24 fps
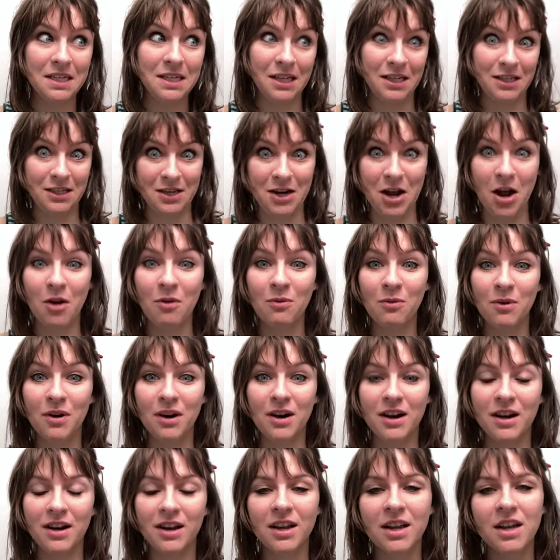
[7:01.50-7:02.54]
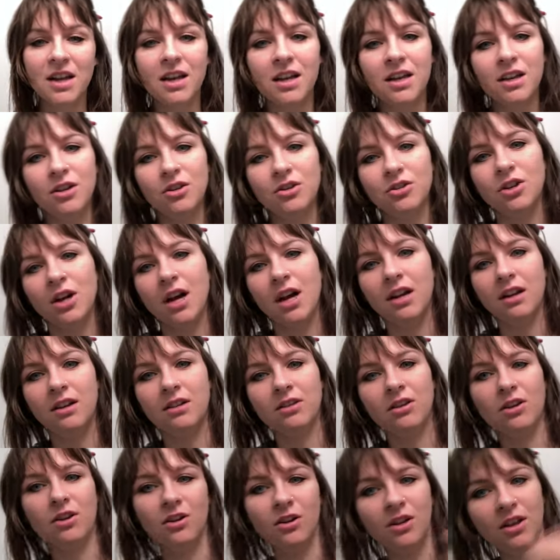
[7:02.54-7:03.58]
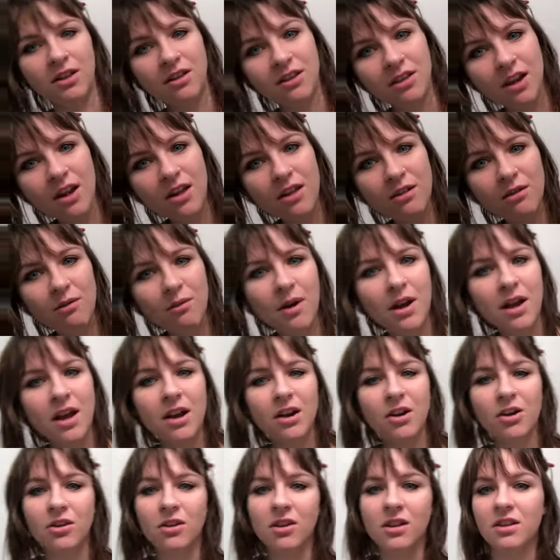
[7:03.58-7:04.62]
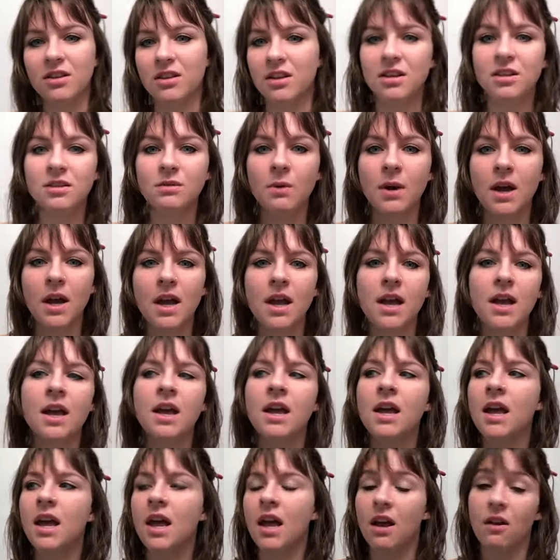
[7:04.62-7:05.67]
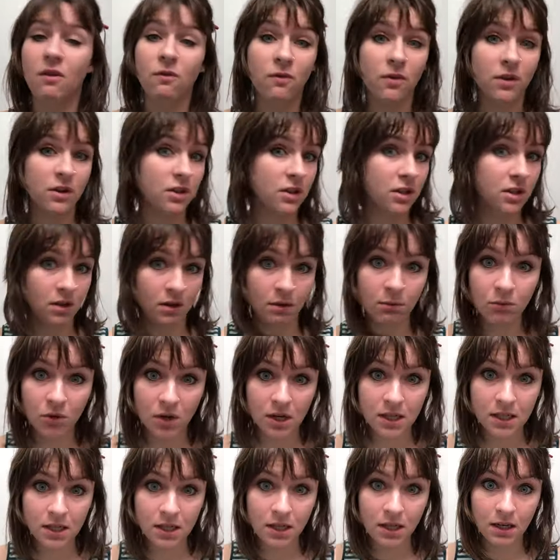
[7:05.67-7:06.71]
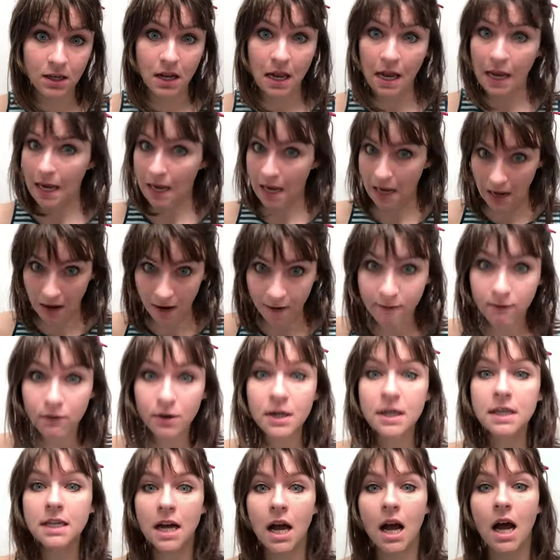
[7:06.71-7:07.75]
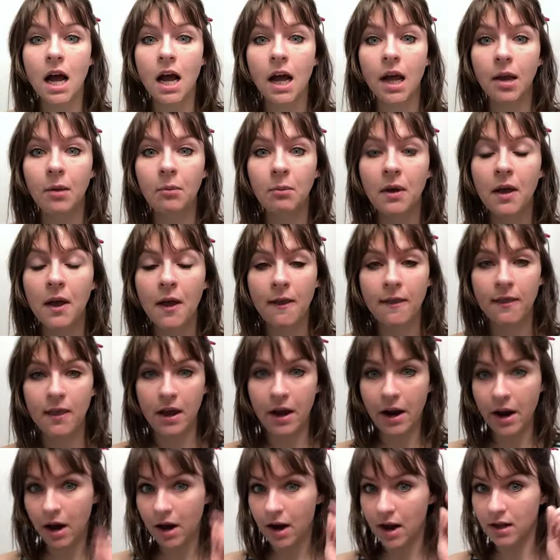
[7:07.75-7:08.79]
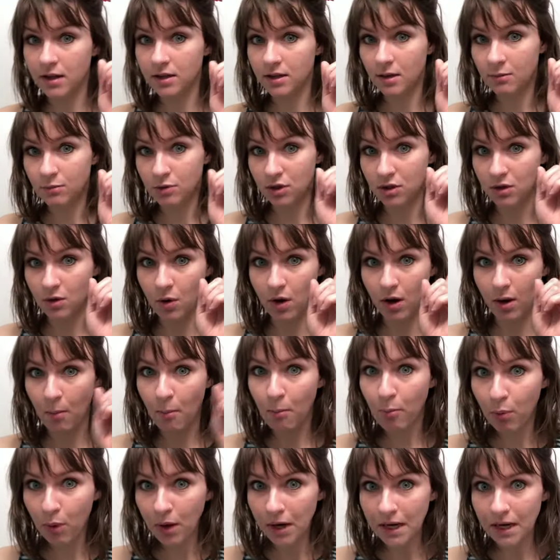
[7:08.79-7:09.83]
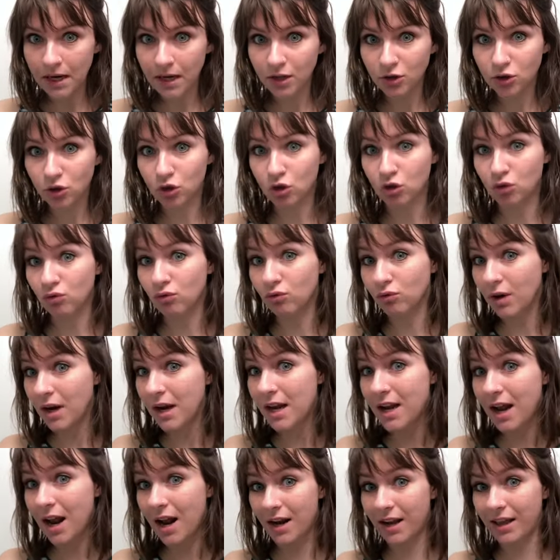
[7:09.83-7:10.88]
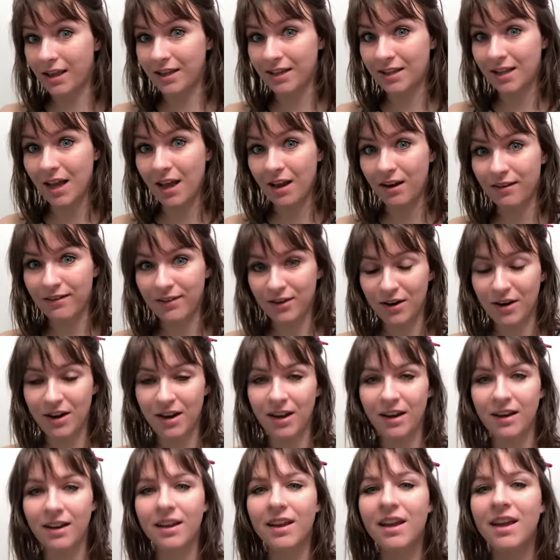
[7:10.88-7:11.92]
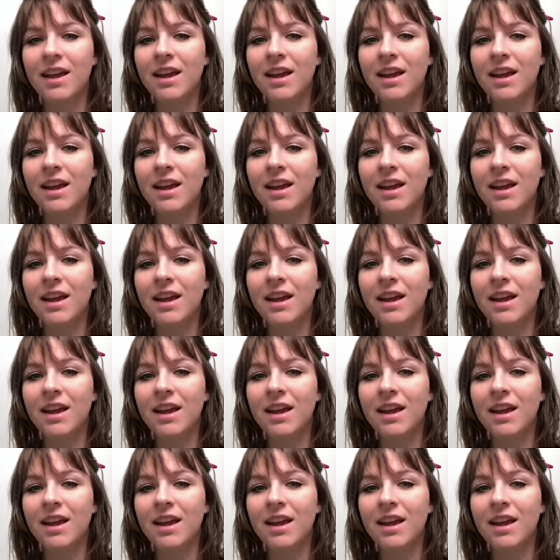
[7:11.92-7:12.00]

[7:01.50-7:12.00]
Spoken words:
does not work. You try to curl it the other way, curl it this way, and for some reason, every time the hair ends up just going boing, straight out of the side of your head,